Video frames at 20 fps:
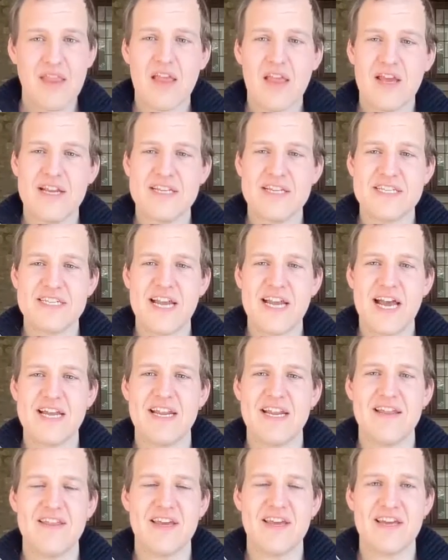Instead,
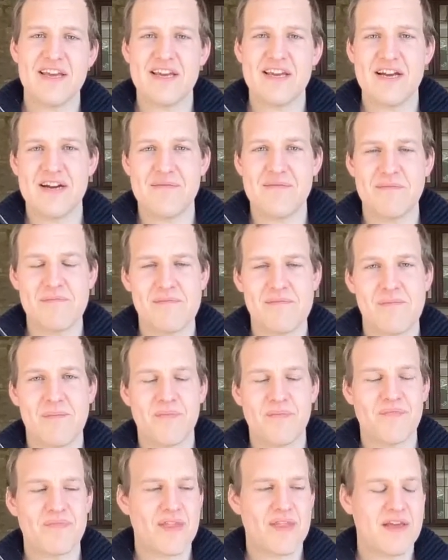I think,
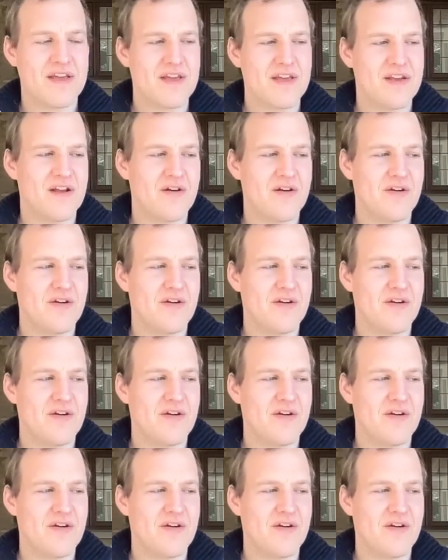you know,